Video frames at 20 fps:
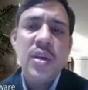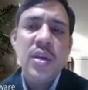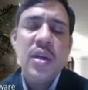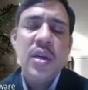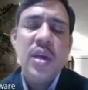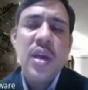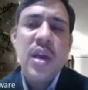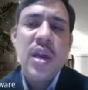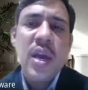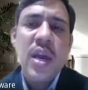
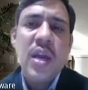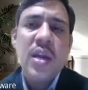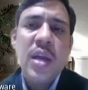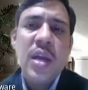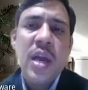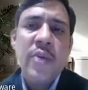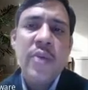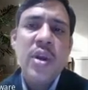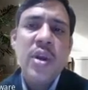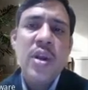and I
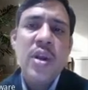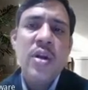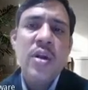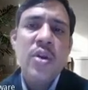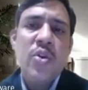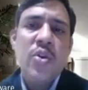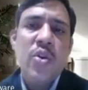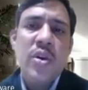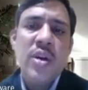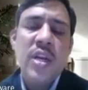will
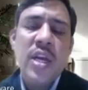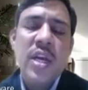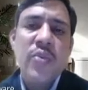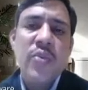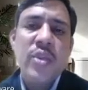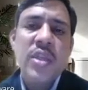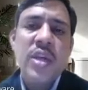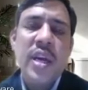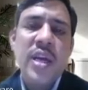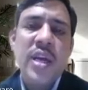contact with
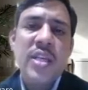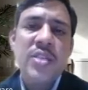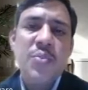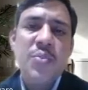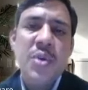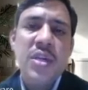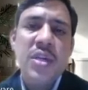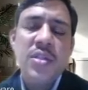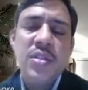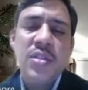the
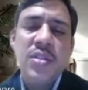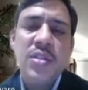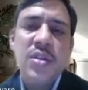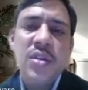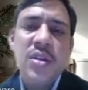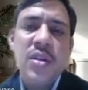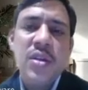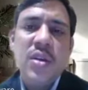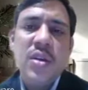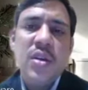experts.
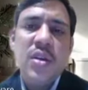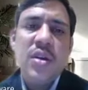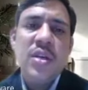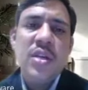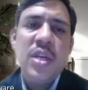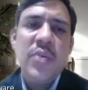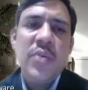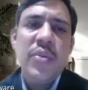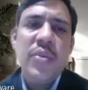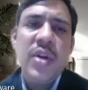
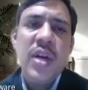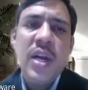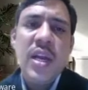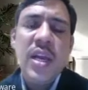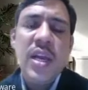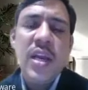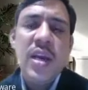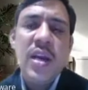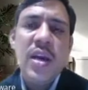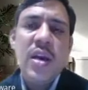
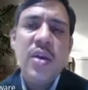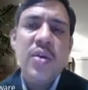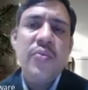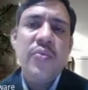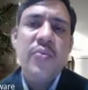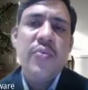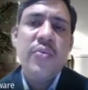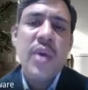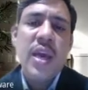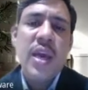Definitely,
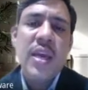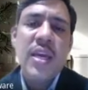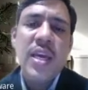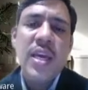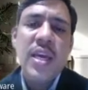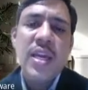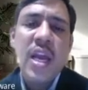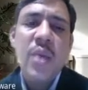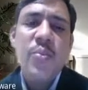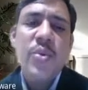I can
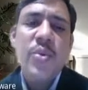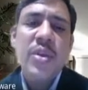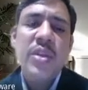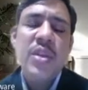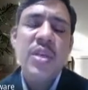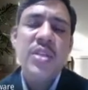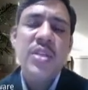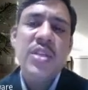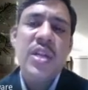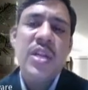help in
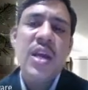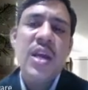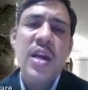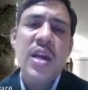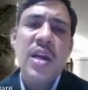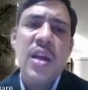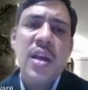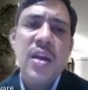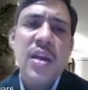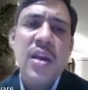this regard.
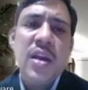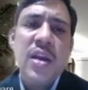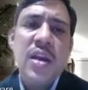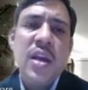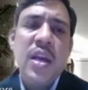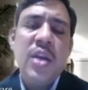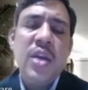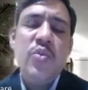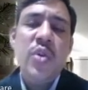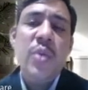
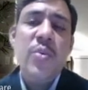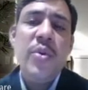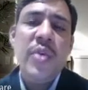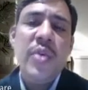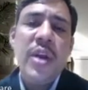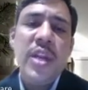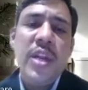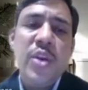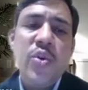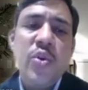It will be
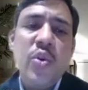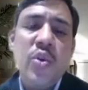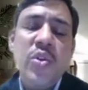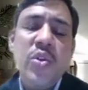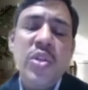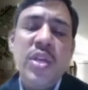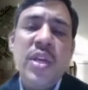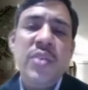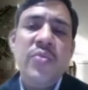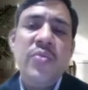very good
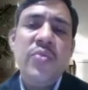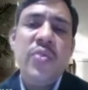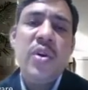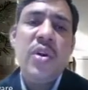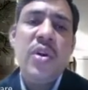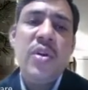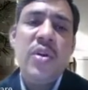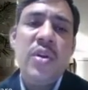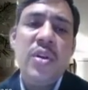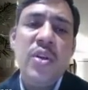thing
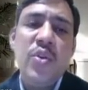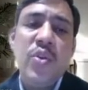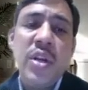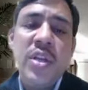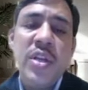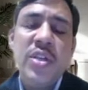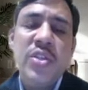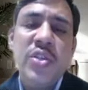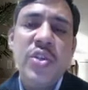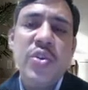for your
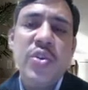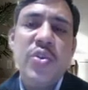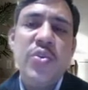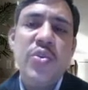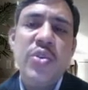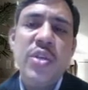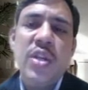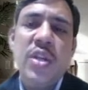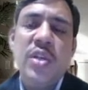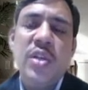
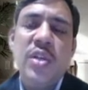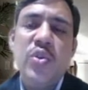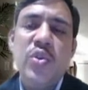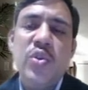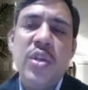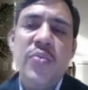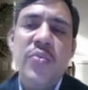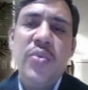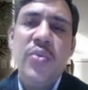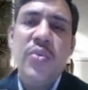institution also
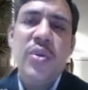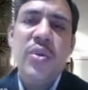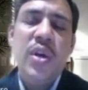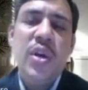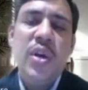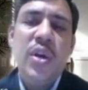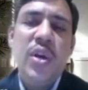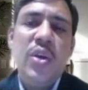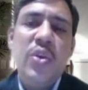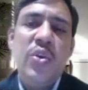if
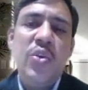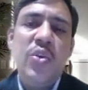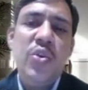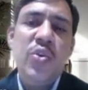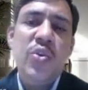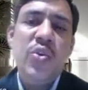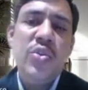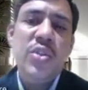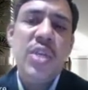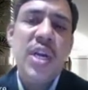
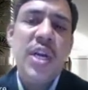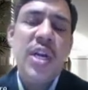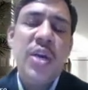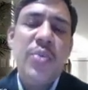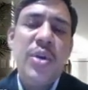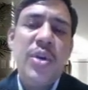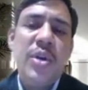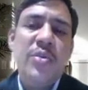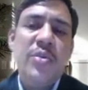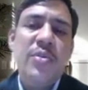you set up
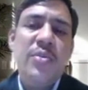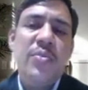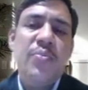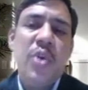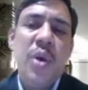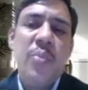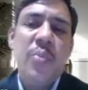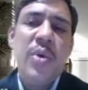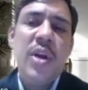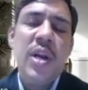it
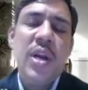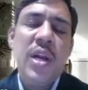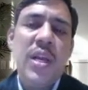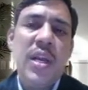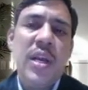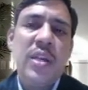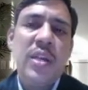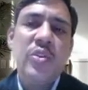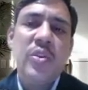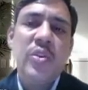properly.
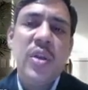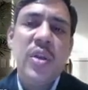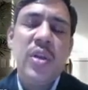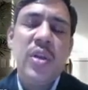Actually,